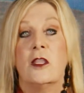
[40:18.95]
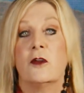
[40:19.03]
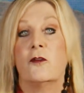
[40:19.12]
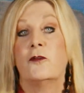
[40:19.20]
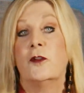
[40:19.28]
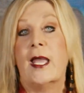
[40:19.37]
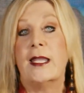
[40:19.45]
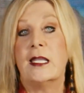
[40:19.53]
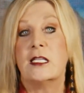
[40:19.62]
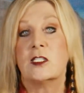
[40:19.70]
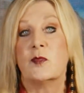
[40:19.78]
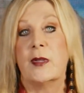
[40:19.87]
Their flight
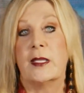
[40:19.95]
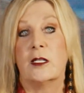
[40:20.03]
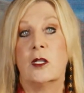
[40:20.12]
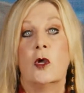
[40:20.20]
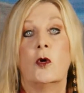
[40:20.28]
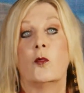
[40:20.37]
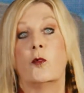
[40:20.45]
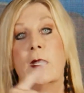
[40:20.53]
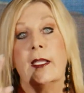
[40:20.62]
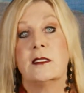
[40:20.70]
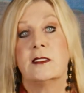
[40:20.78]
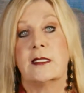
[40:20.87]
has been
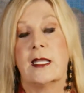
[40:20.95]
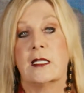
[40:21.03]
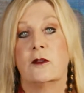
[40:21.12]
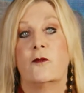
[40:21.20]
reinstated